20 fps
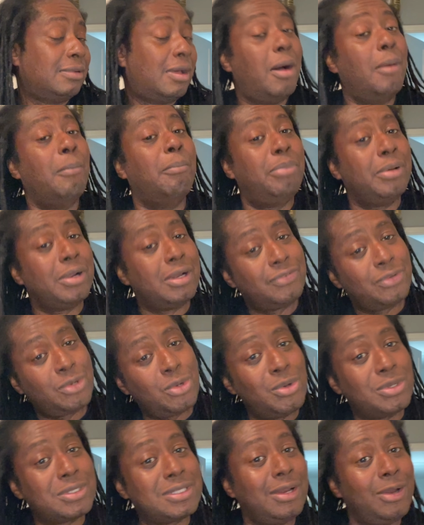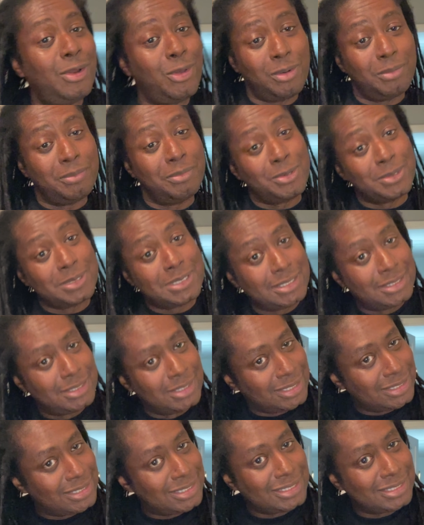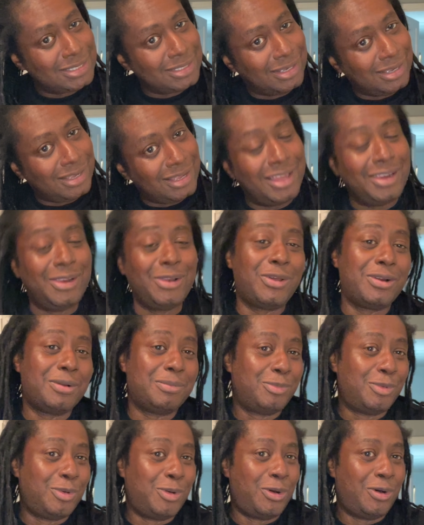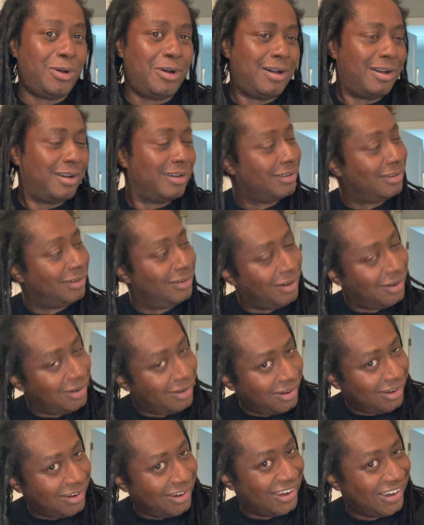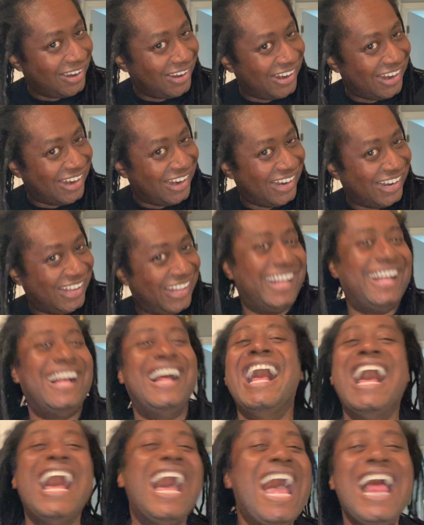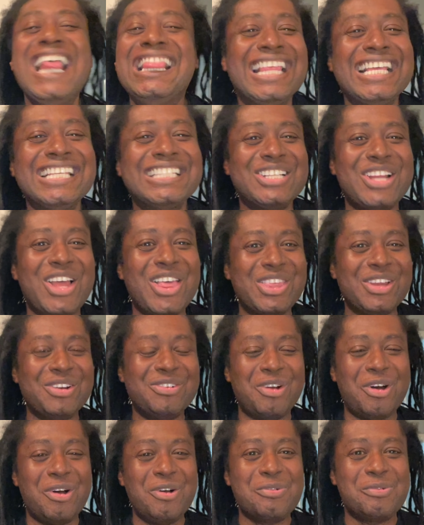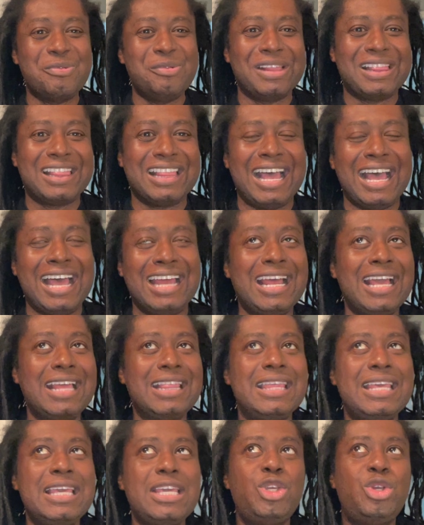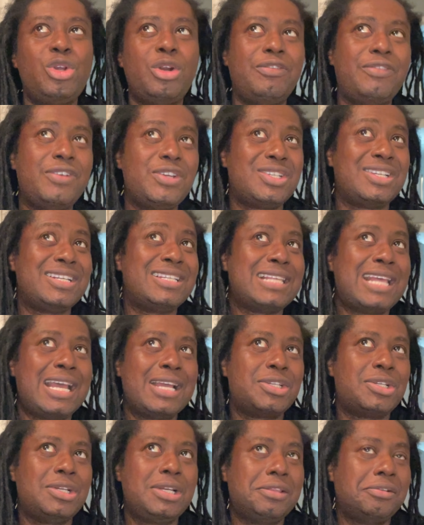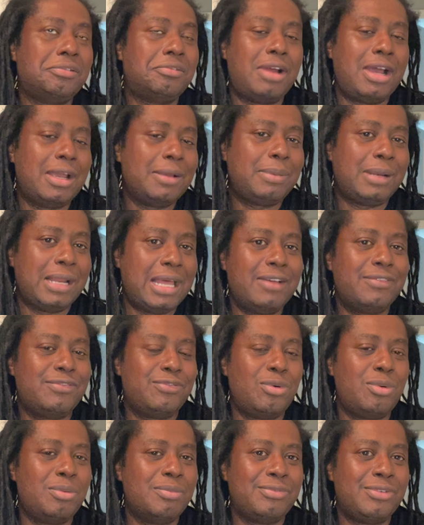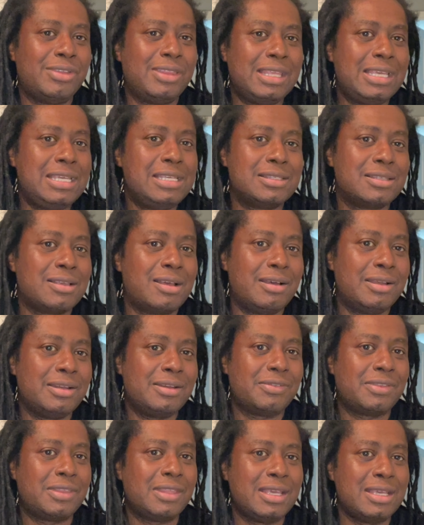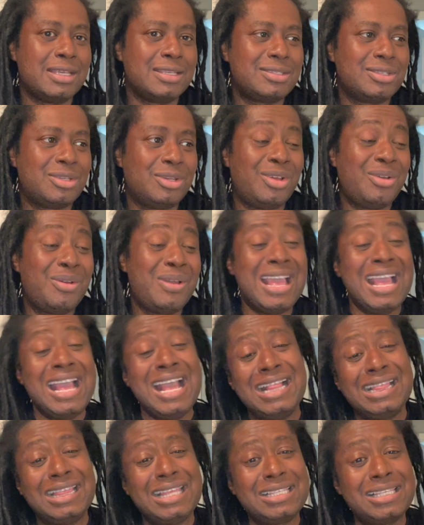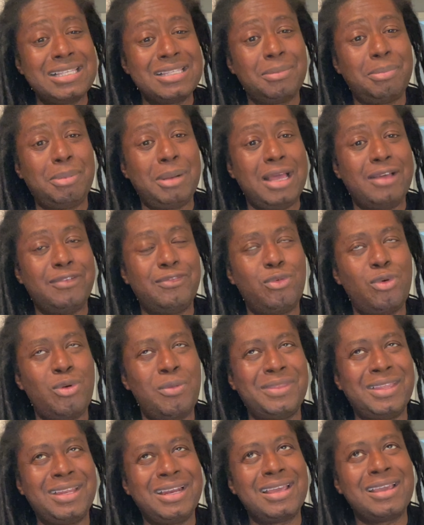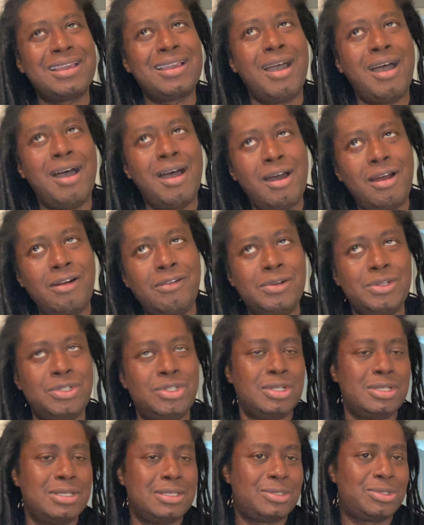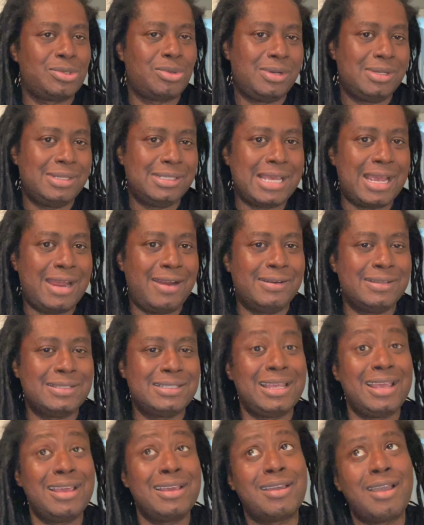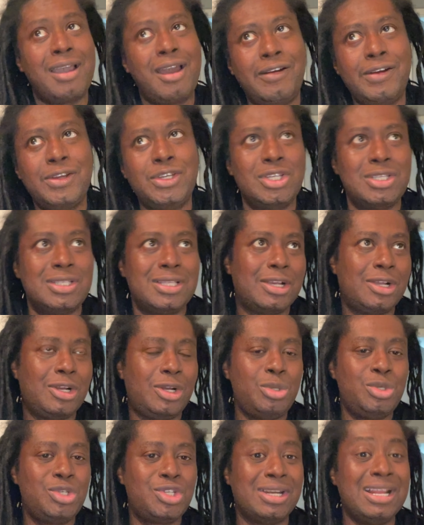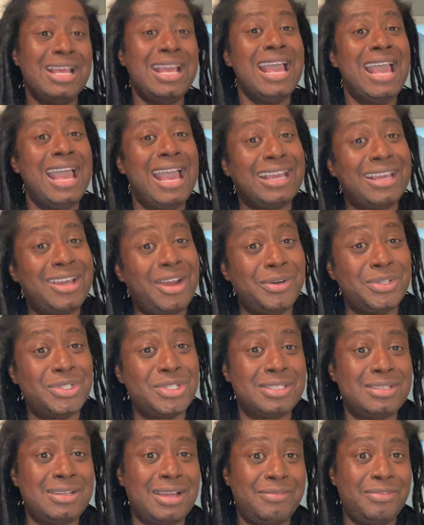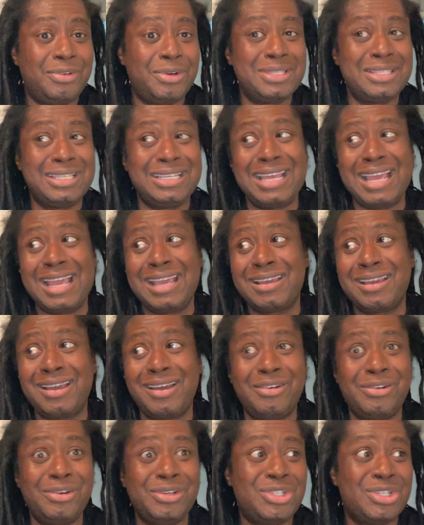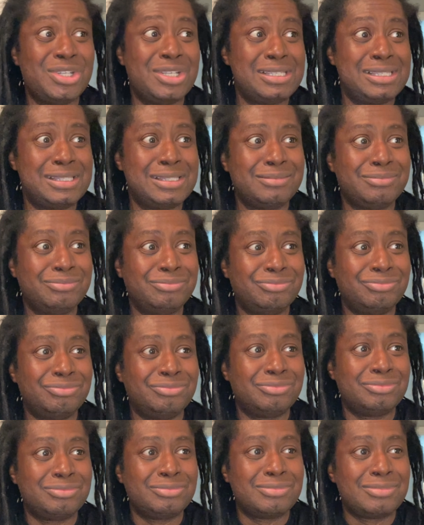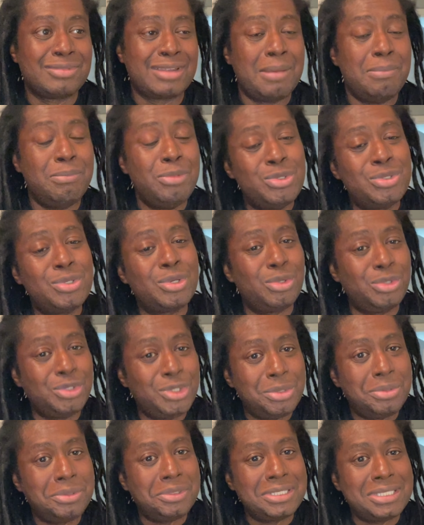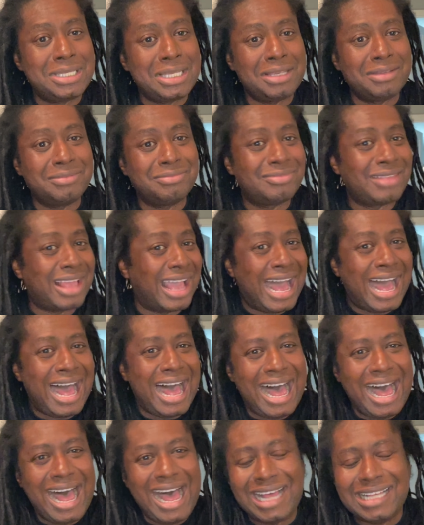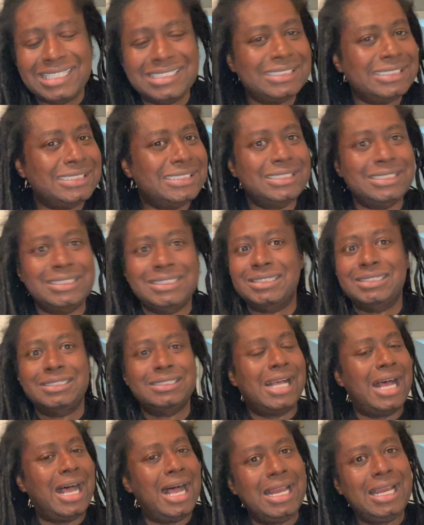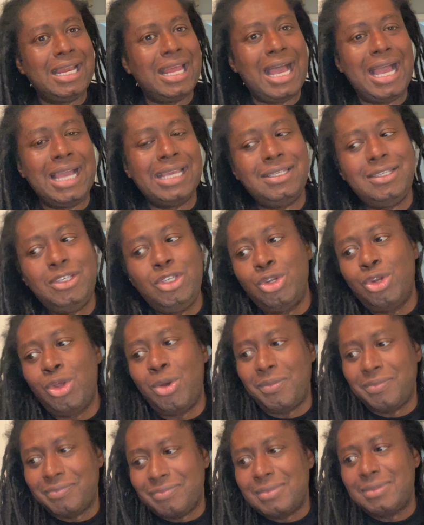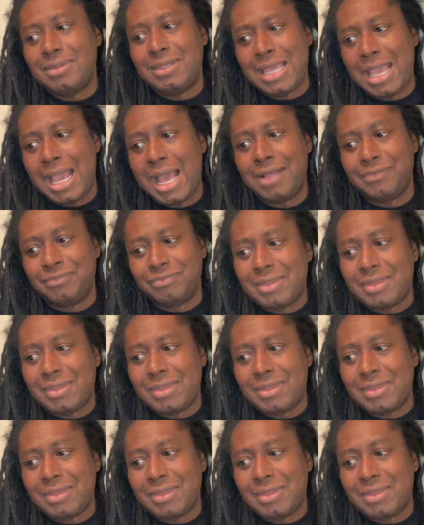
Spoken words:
But of course, a lot more sister, a lot more girl. And there's nothing wrong with that. I think Eurovision is actually the right platform for these kind of things, you know. This is a platform that encourages solidarity, encourages inclusion, encourages diversity, encourages musical unity. You know, yeah.